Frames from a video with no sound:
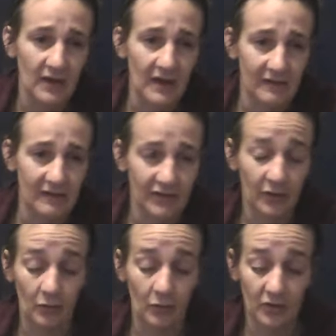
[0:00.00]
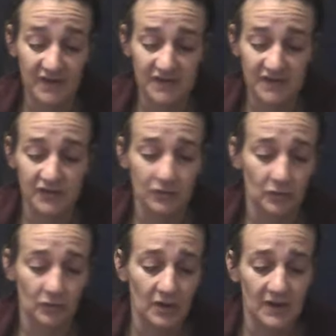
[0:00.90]
have the cojones
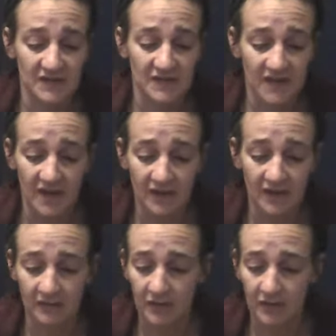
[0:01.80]
to say